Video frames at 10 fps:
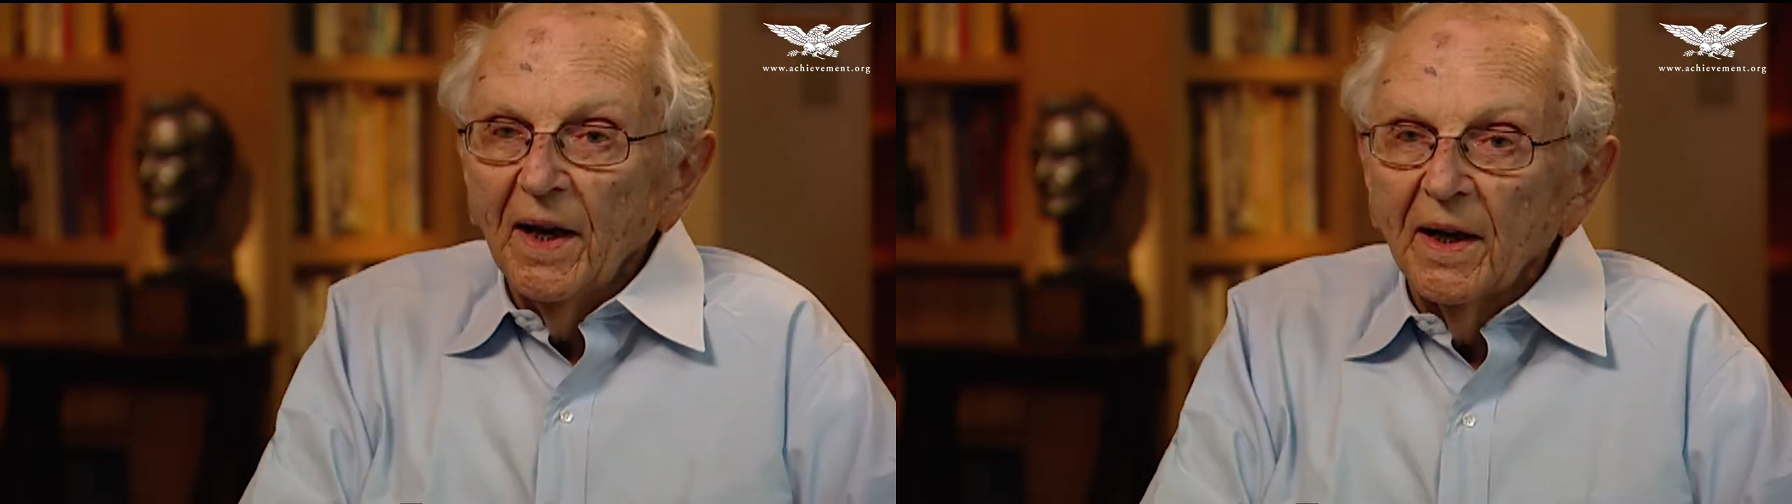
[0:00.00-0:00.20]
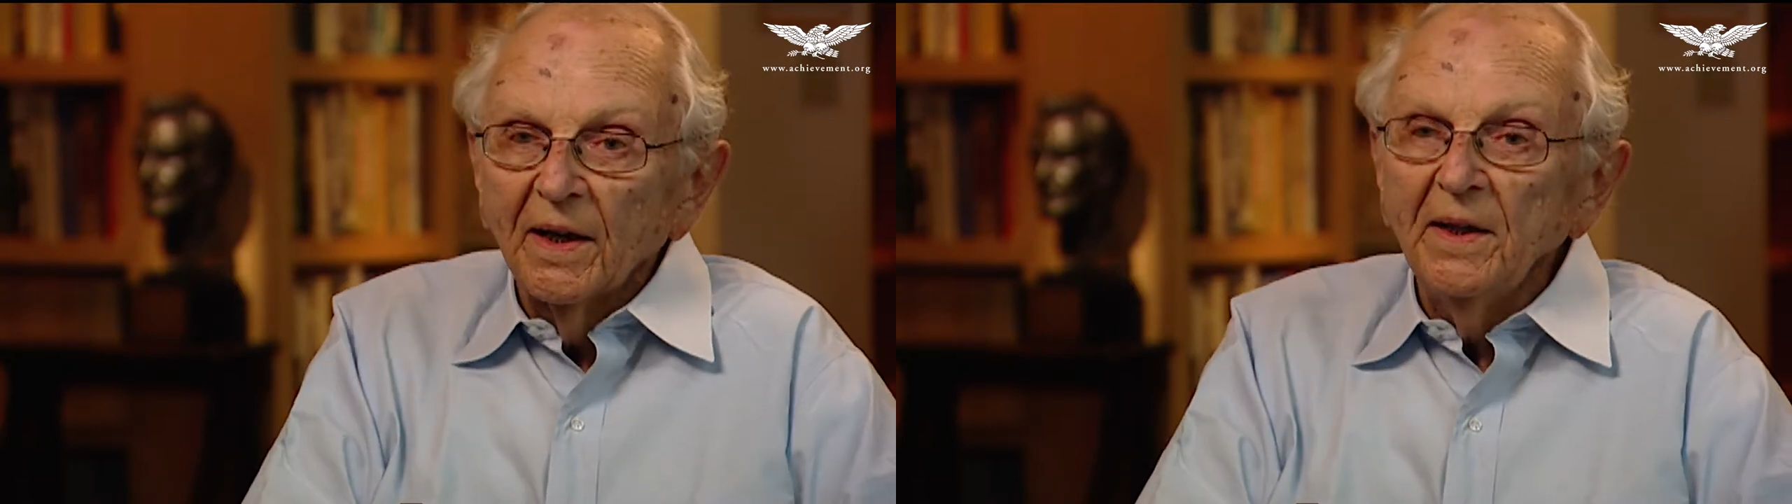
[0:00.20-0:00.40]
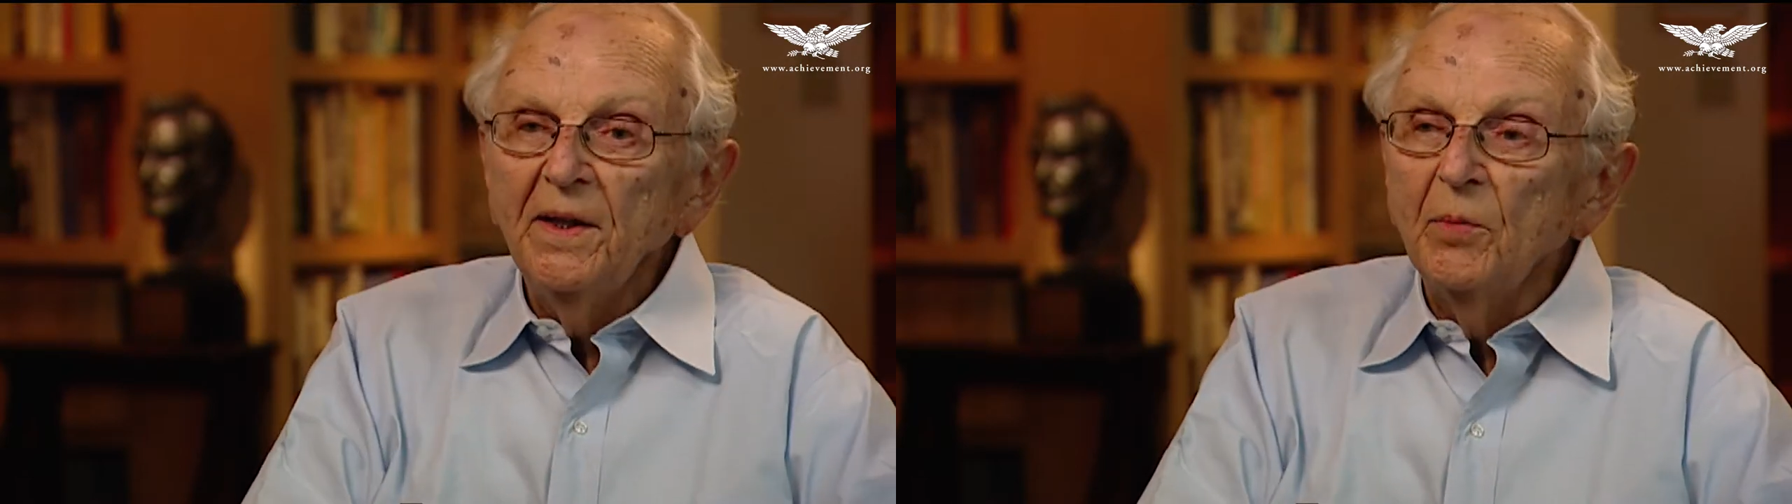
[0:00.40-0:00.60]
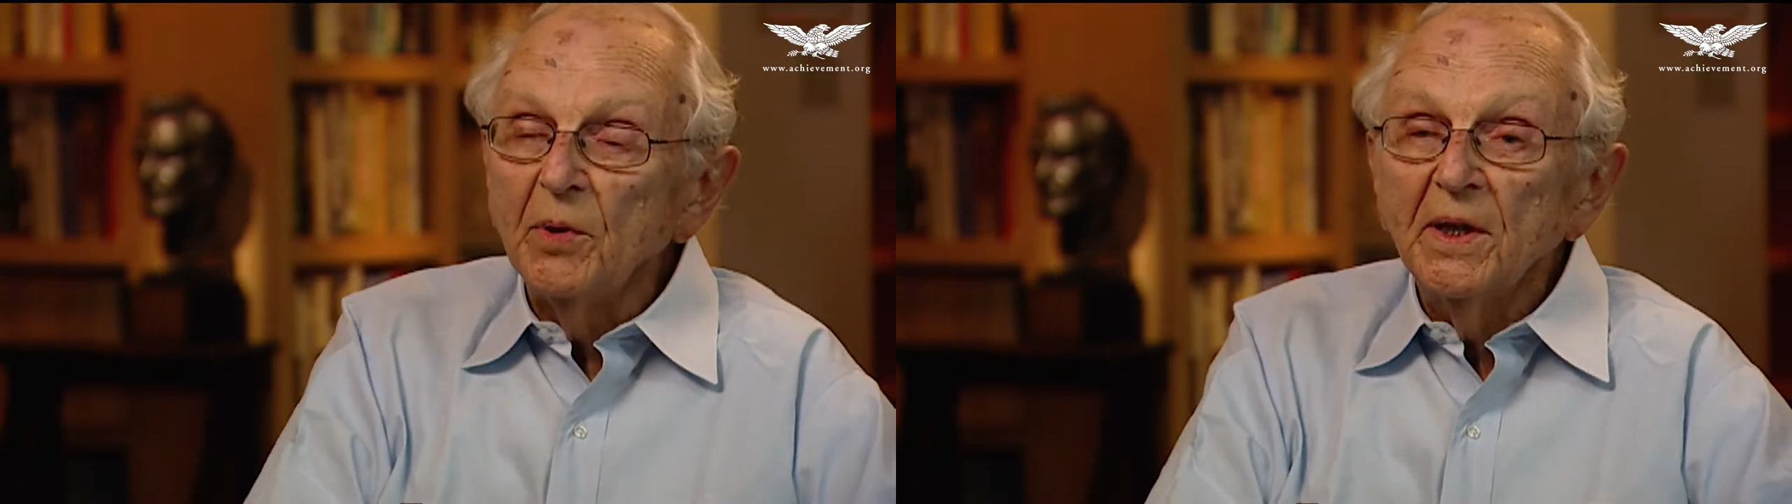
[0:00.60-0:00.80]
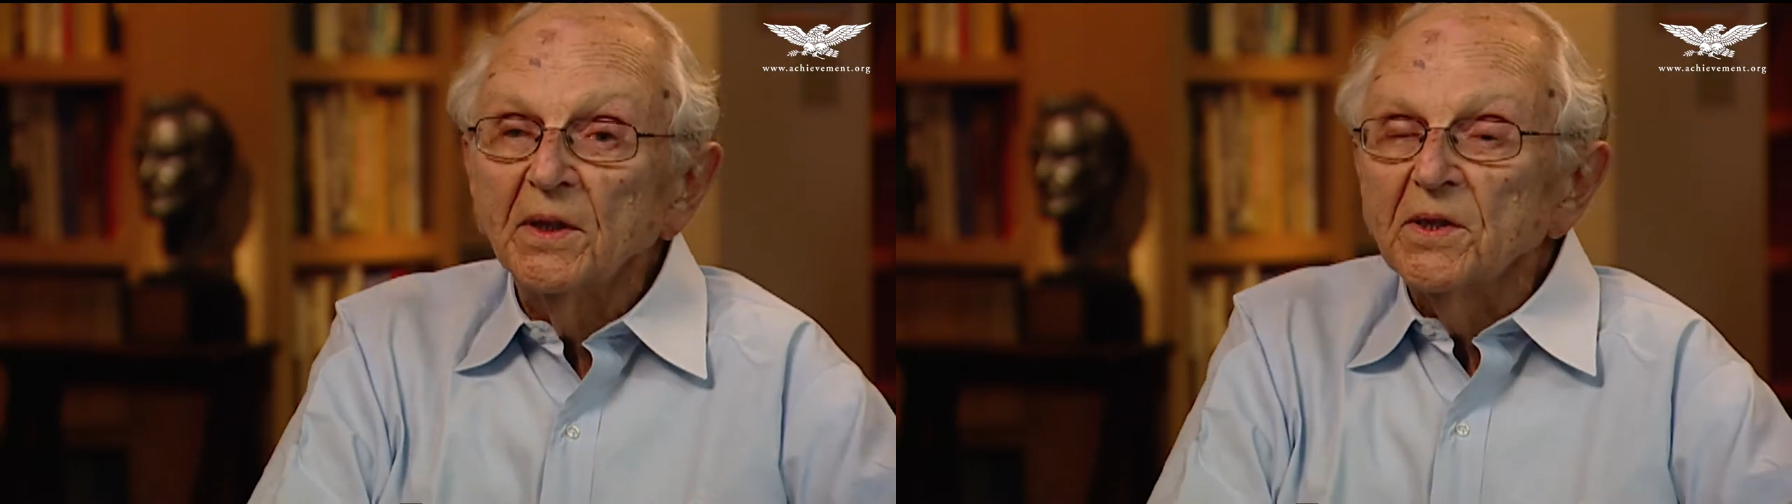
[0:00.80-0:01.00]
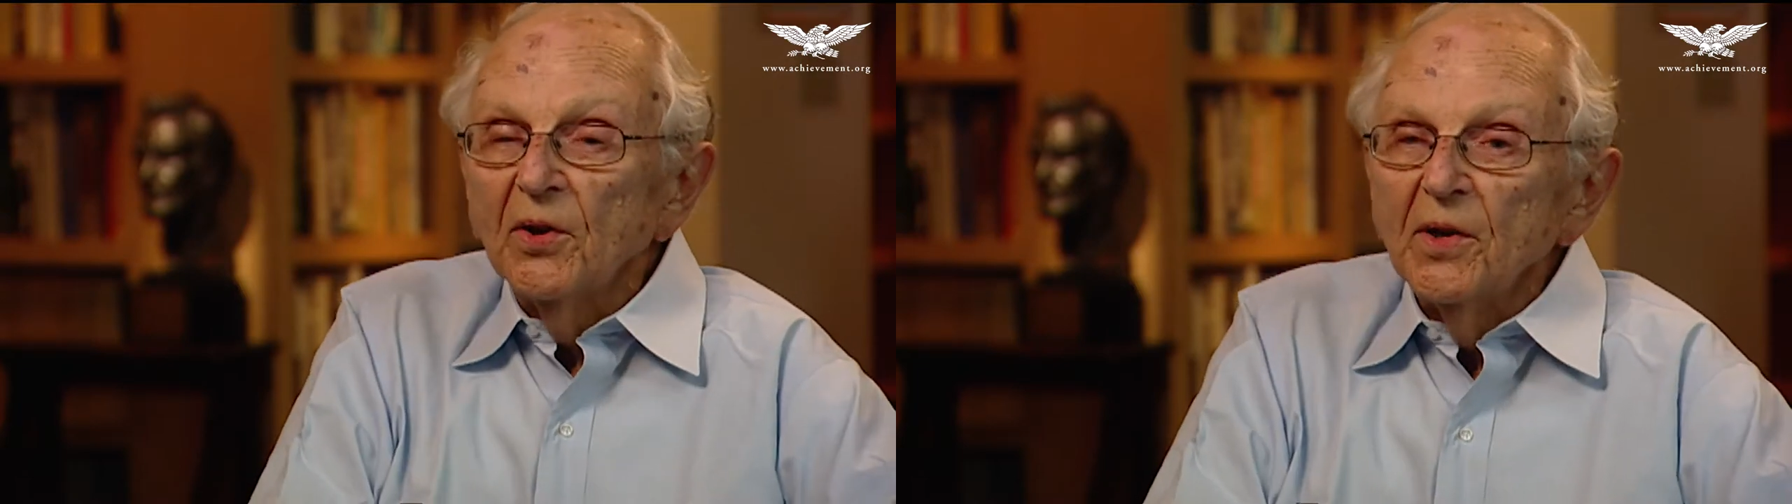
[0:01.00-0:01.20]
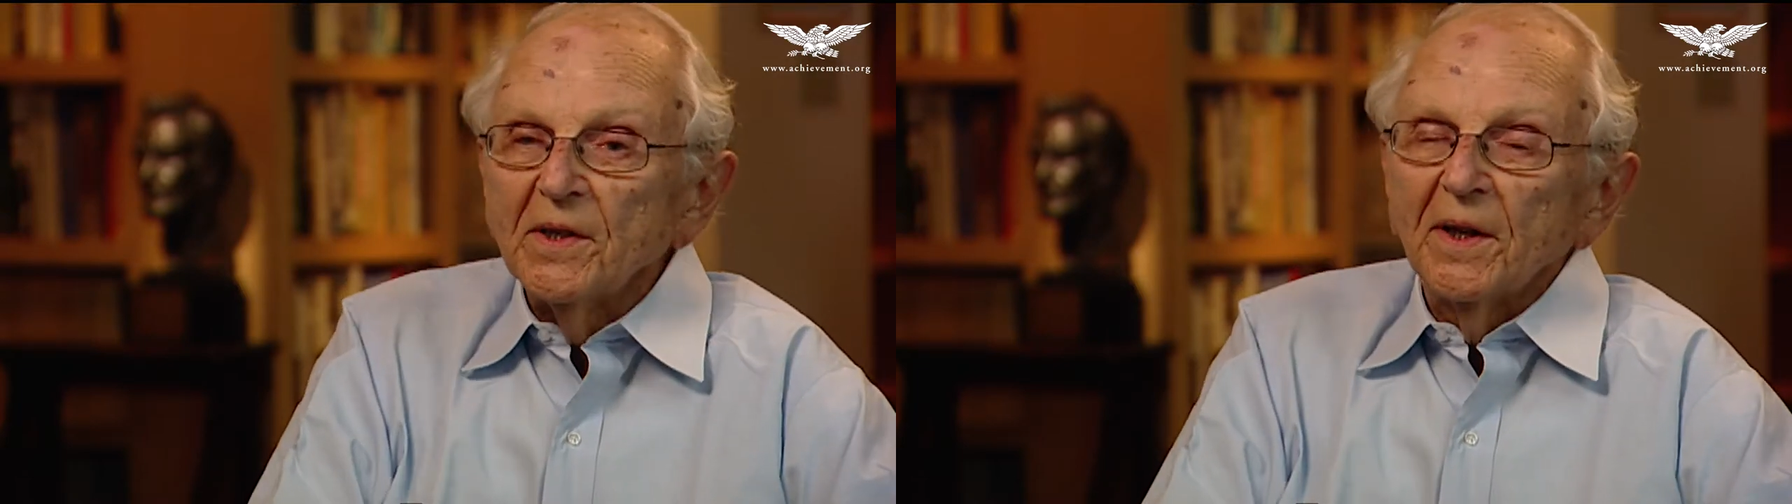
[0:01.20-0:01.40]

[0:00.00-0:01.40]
Uh, he would tell stories